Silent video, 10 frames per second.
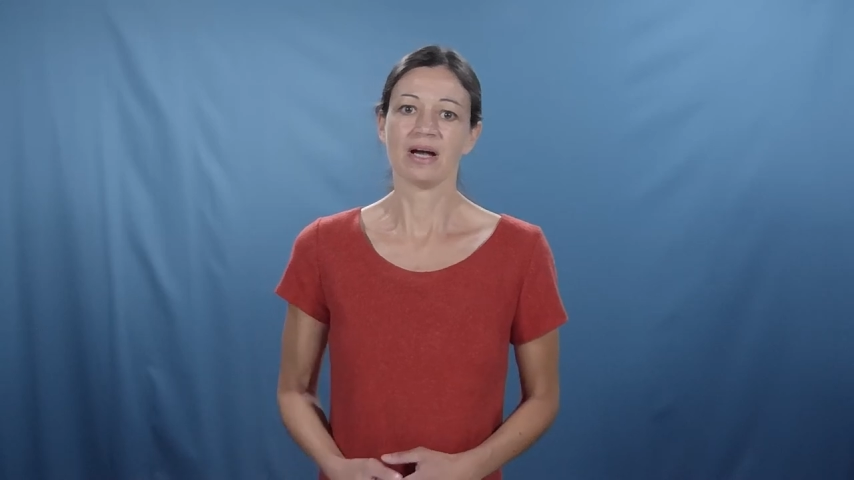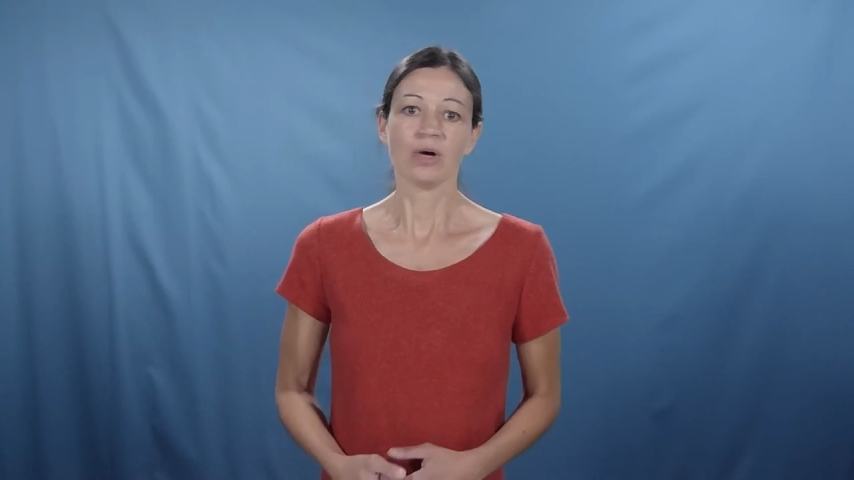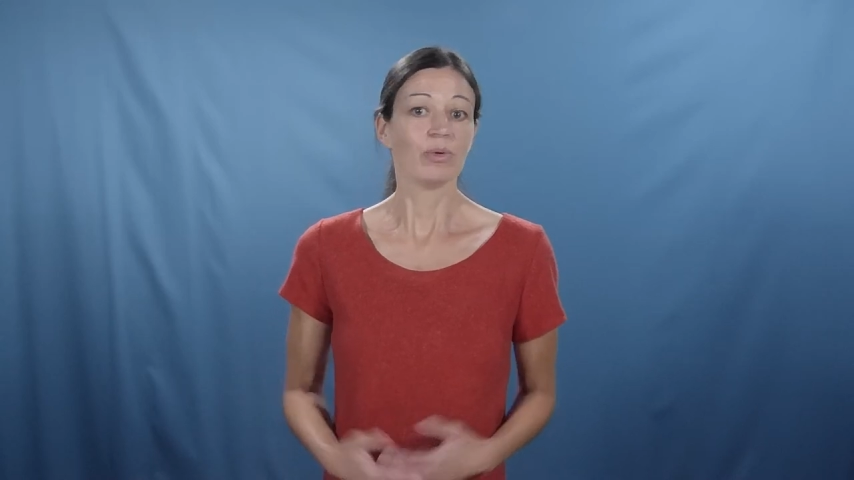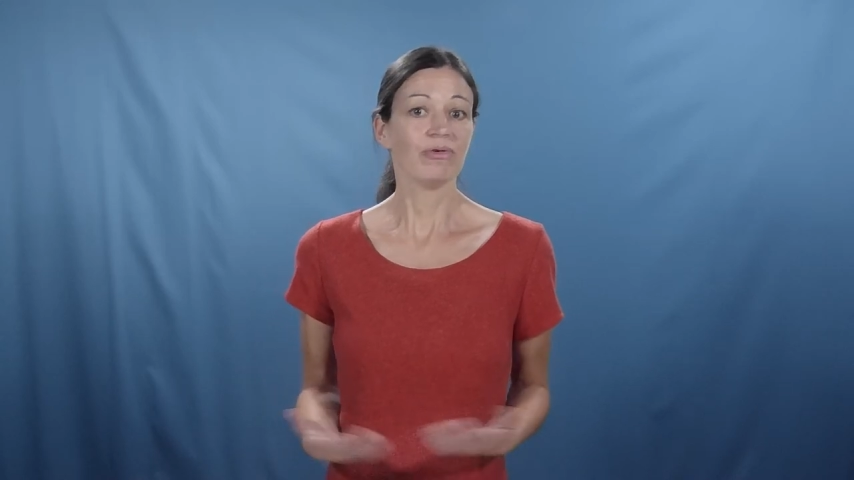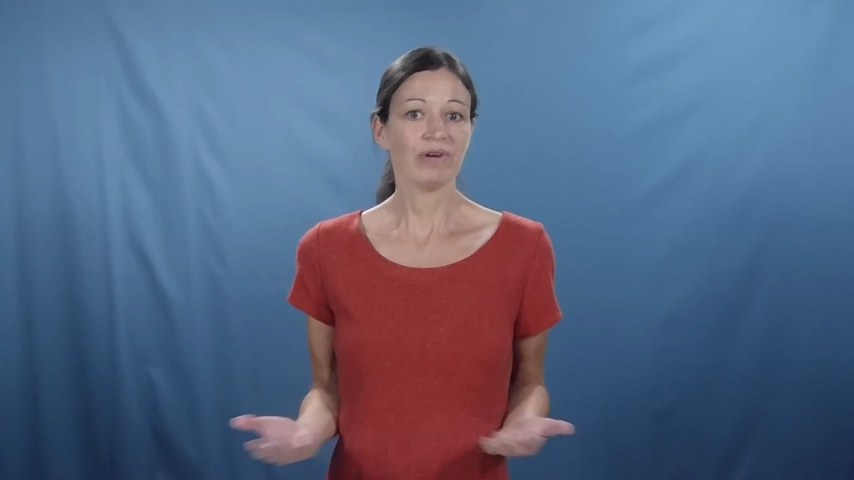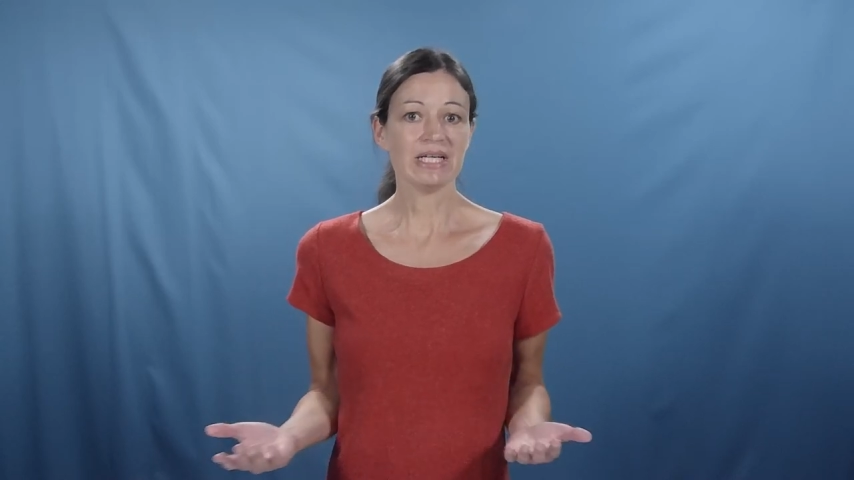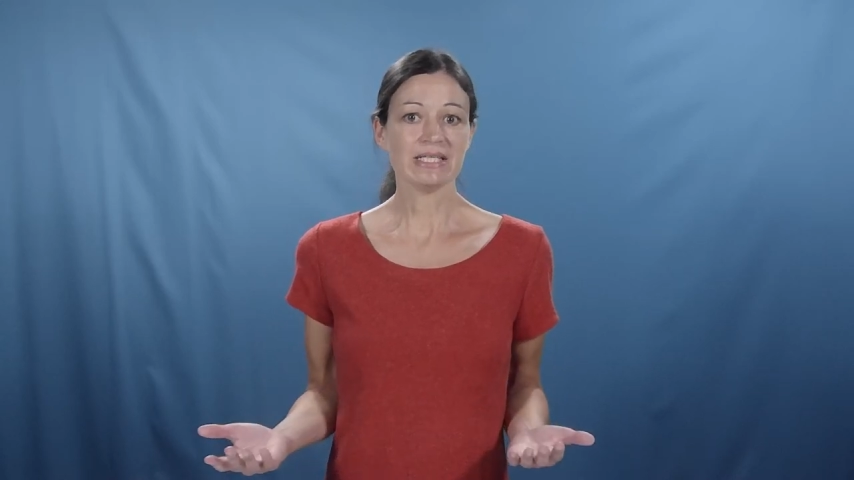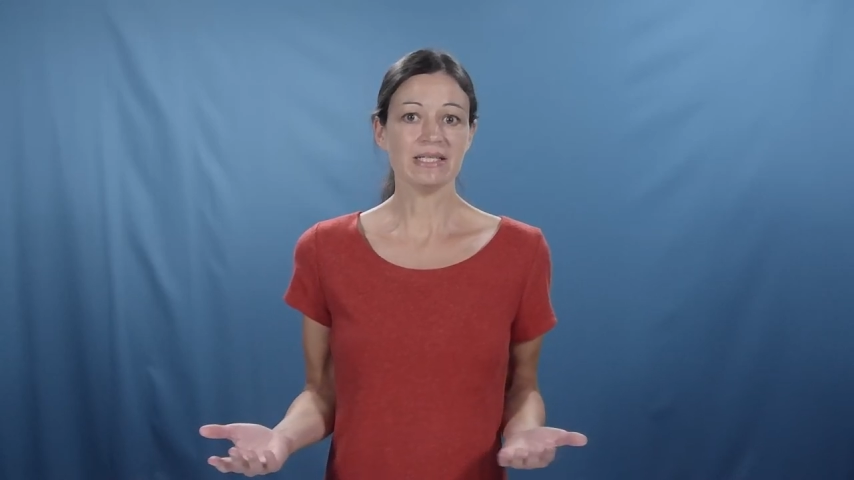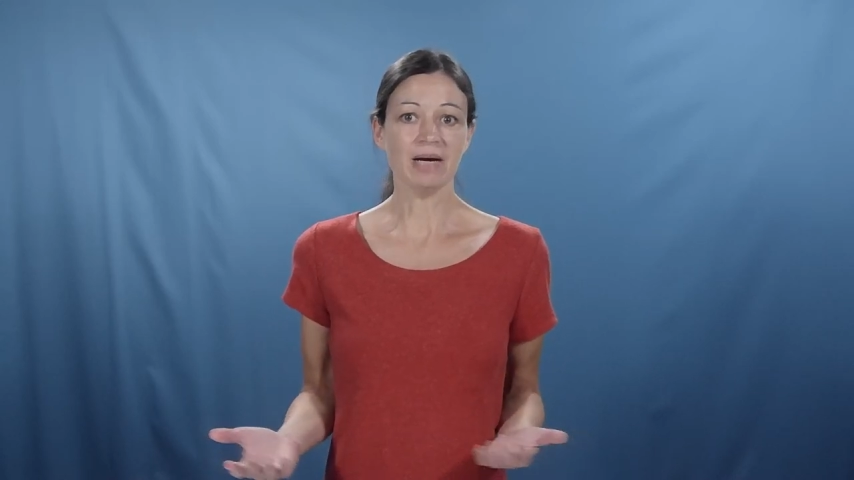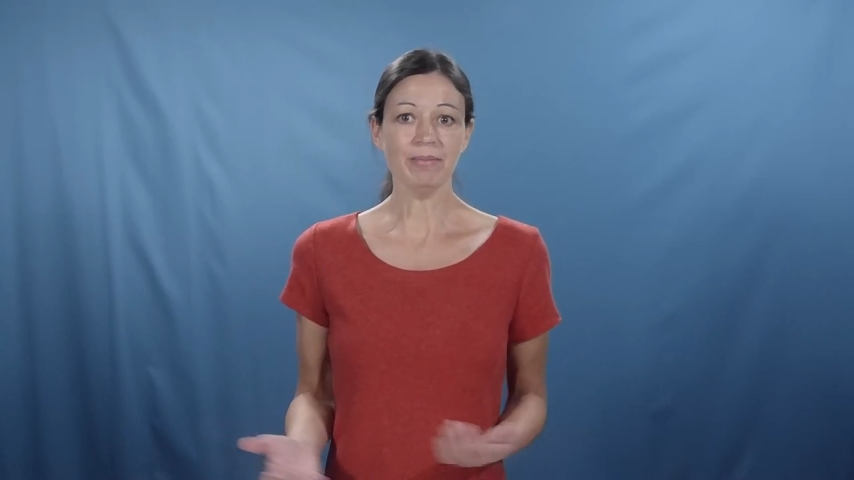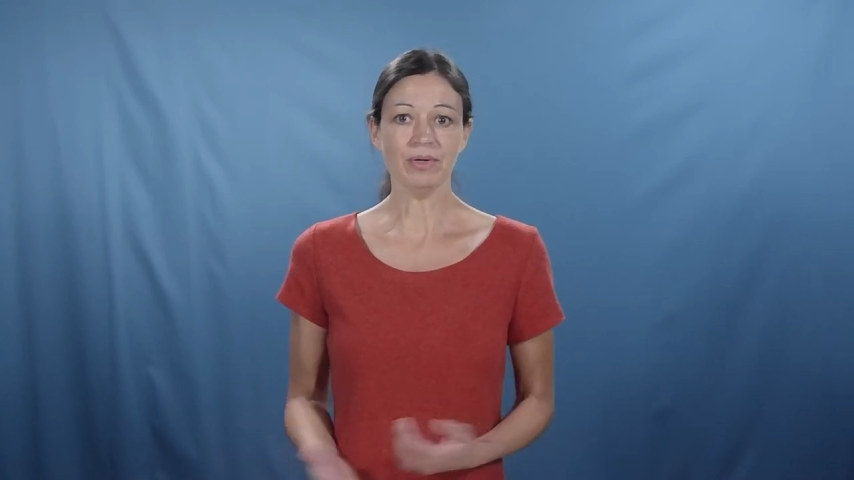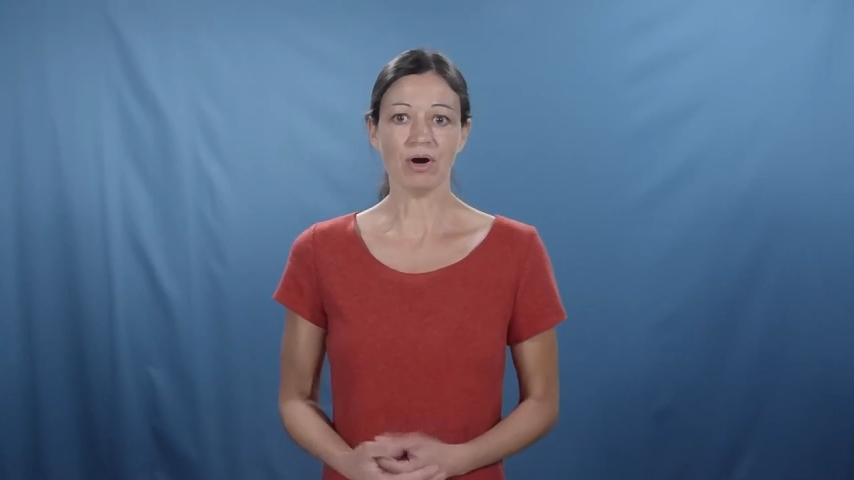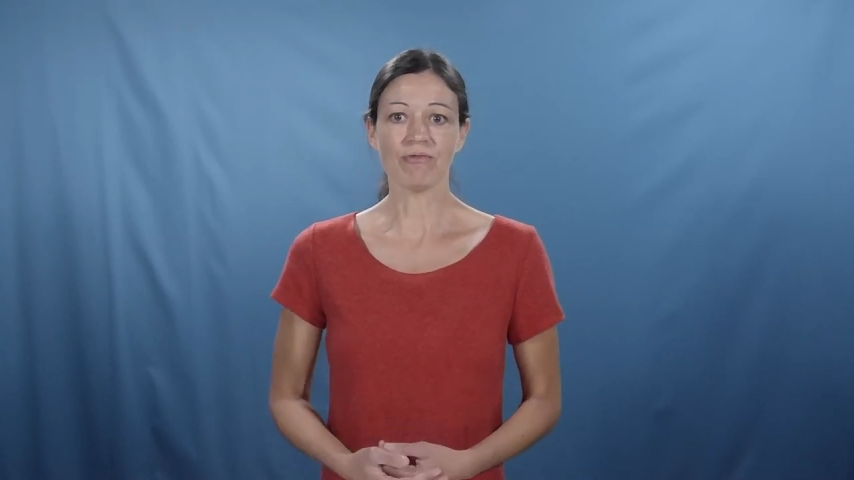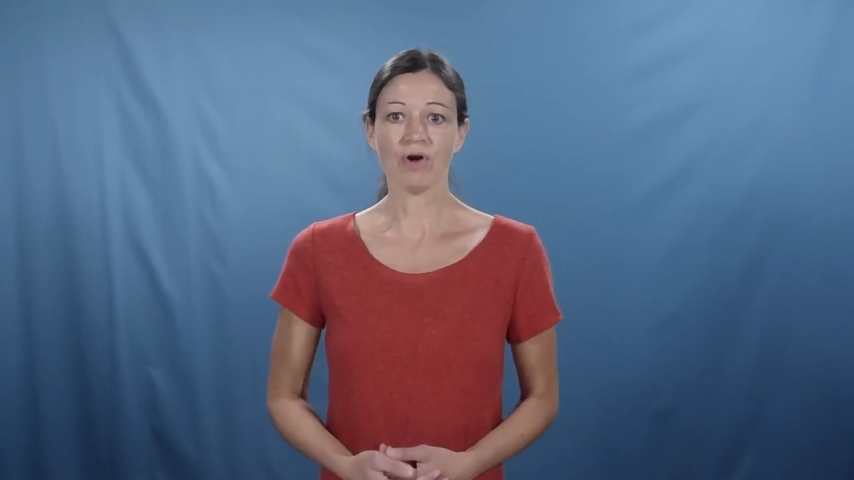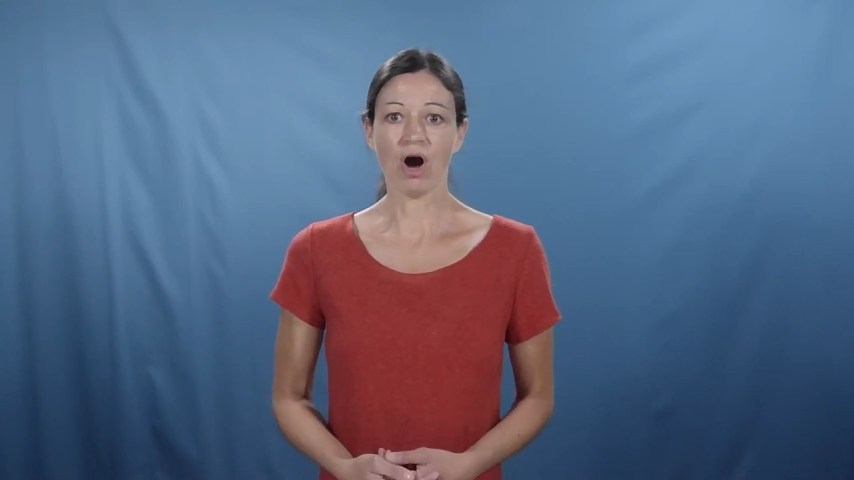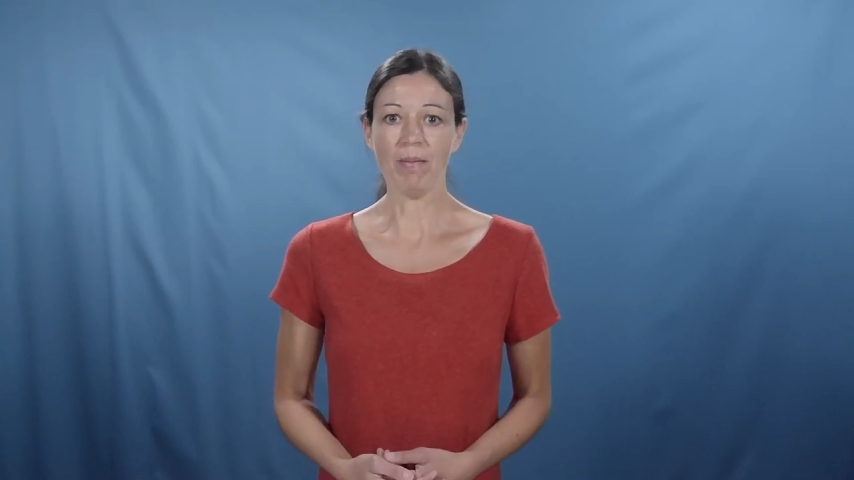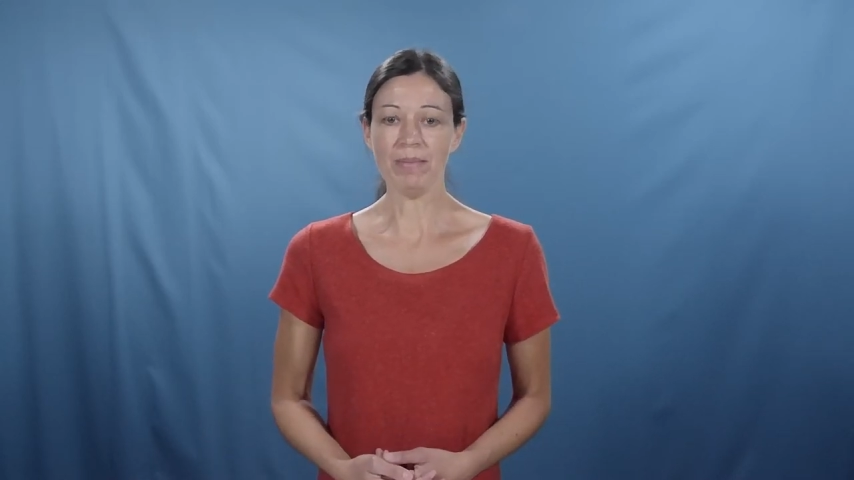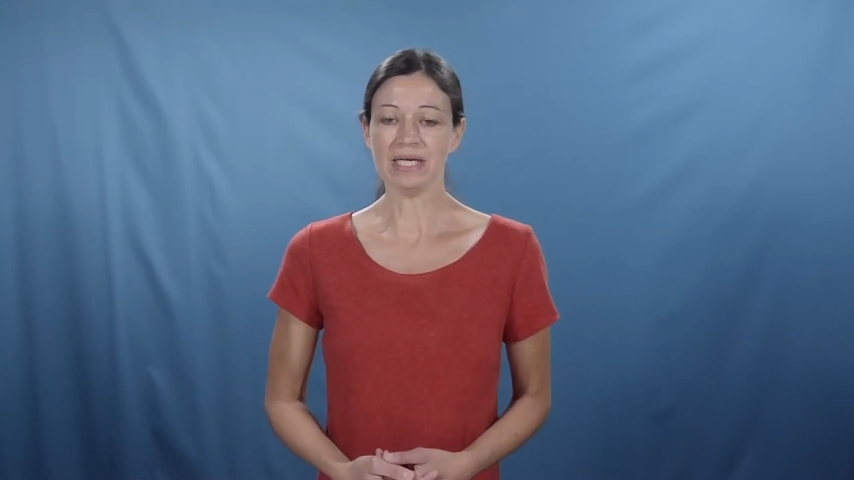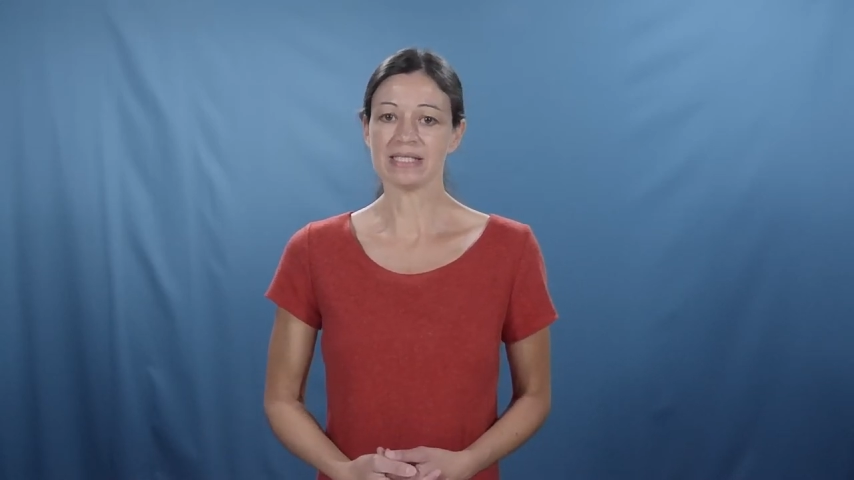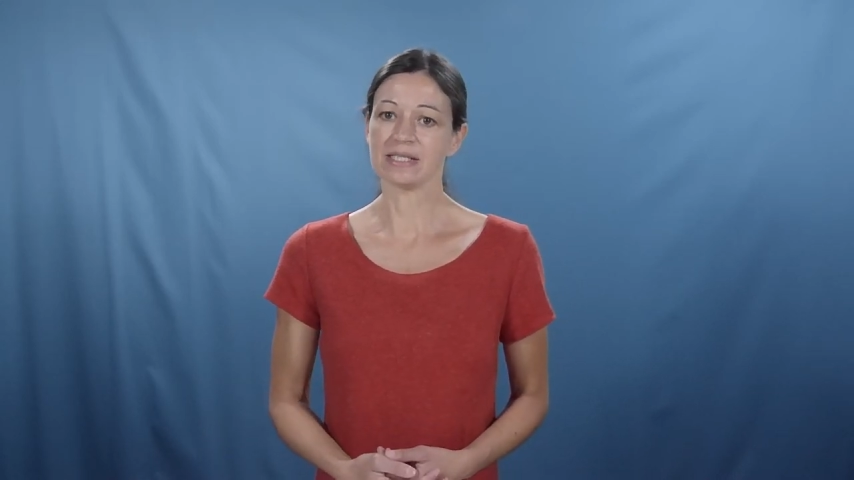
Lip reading: We face a number of complex